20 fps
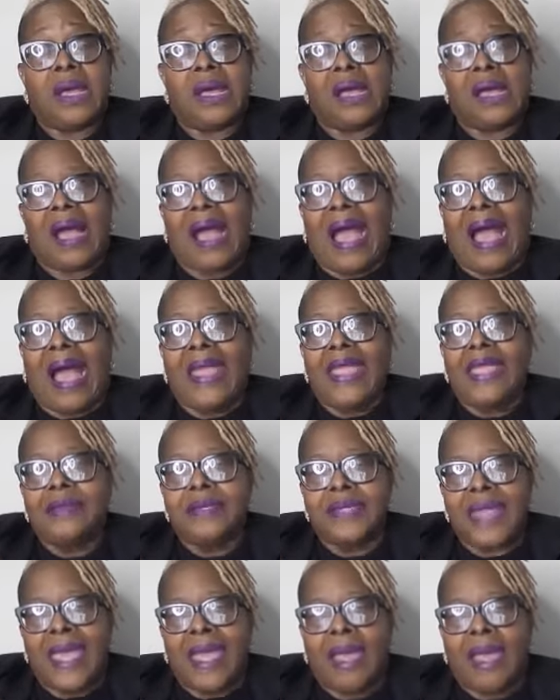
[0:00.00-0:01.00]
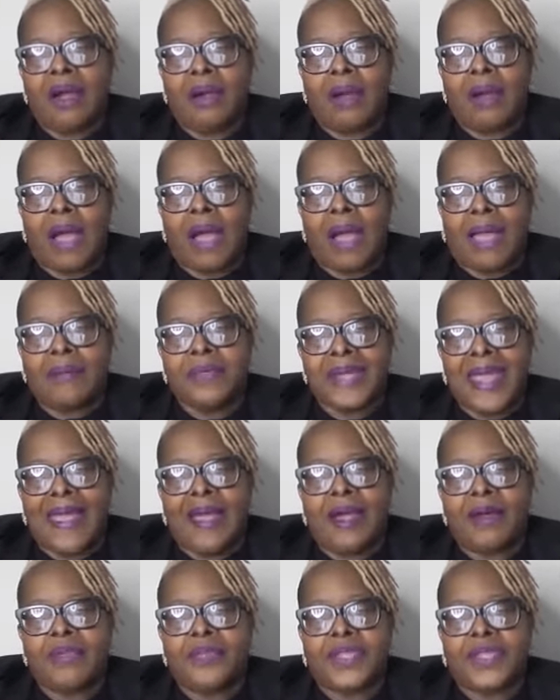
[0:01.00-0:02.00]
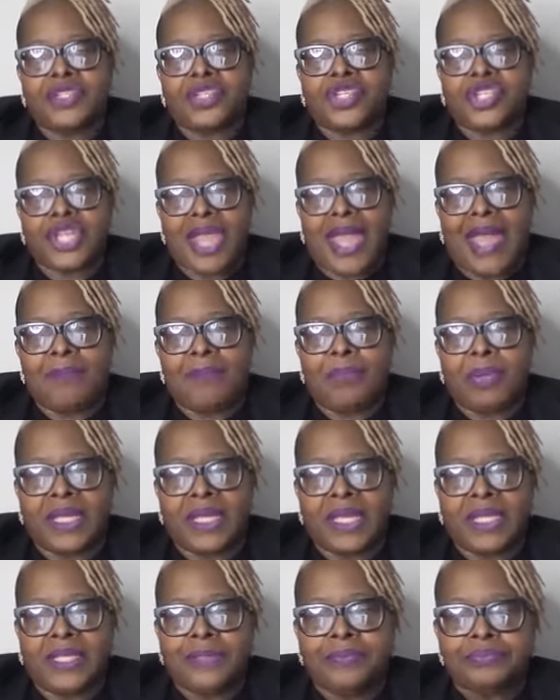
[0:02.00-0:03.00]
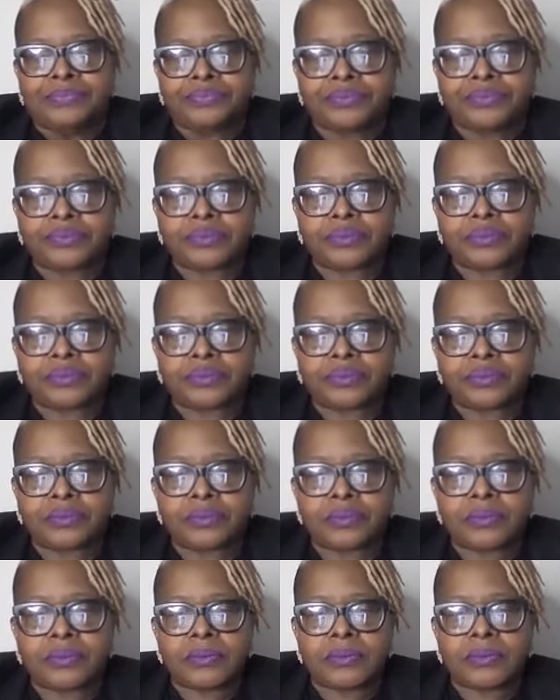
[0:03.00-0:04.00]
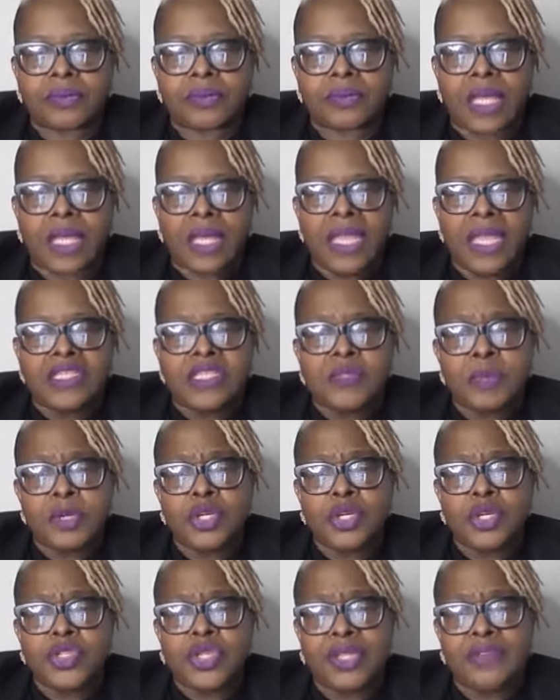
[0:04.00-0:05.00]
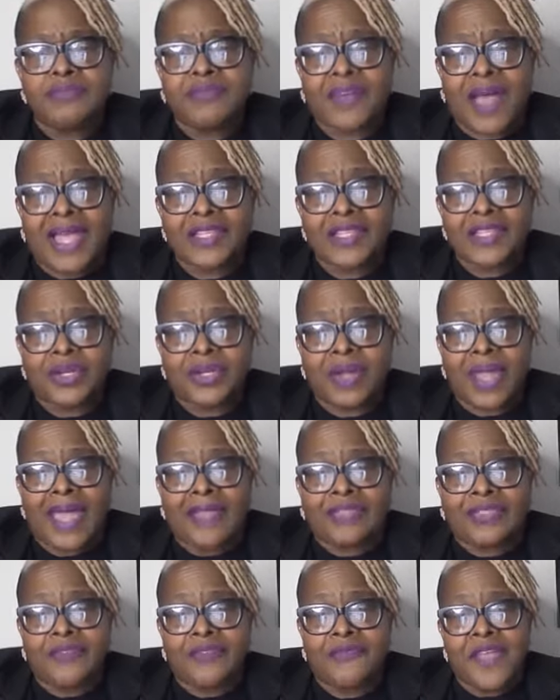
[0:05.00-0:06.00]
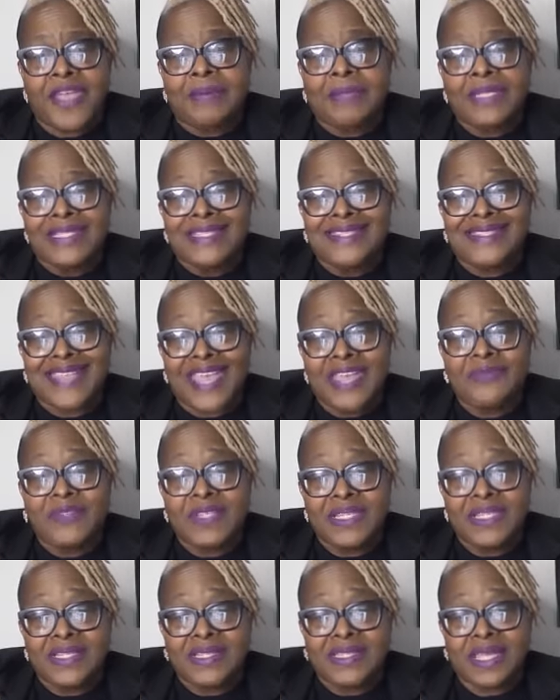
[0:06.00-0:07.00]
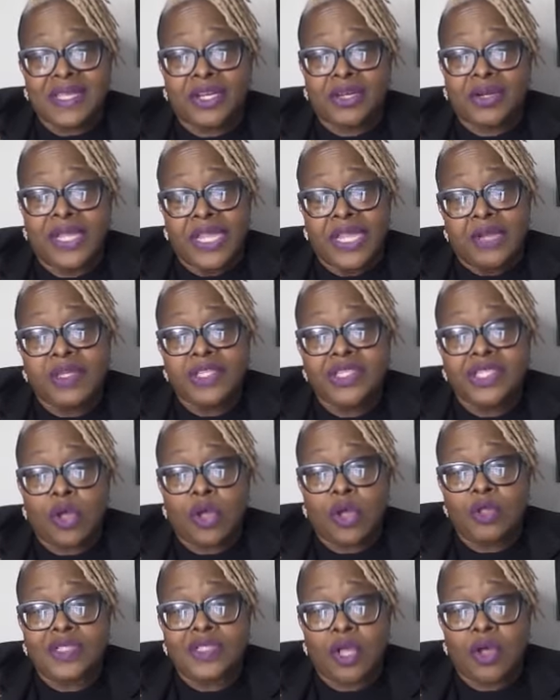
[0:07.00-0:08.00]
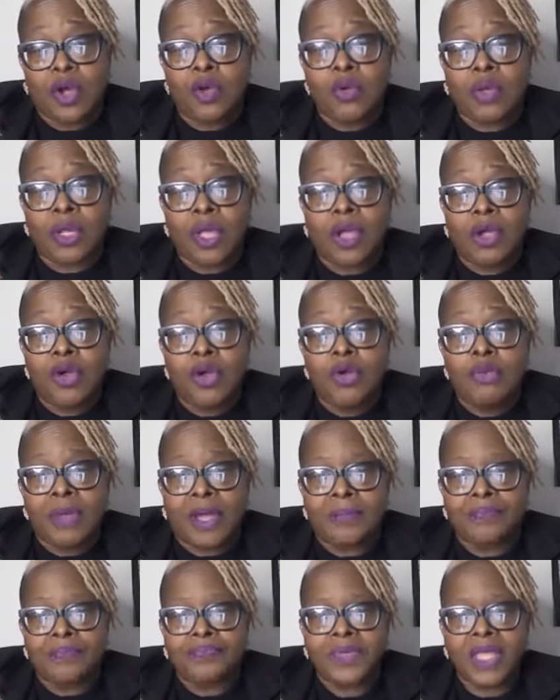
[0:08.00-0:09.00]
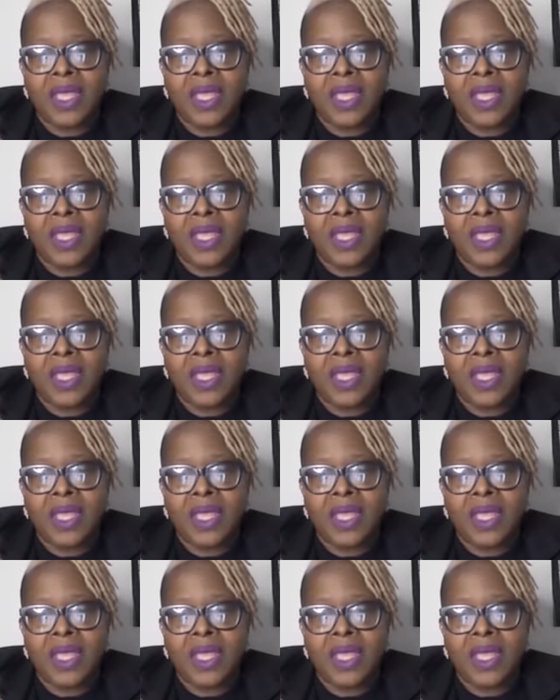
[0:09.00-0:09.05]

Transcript: I'm now the chaplain and spiritual advisor at the Family Safety Center here in Tulsa, Oklahoma.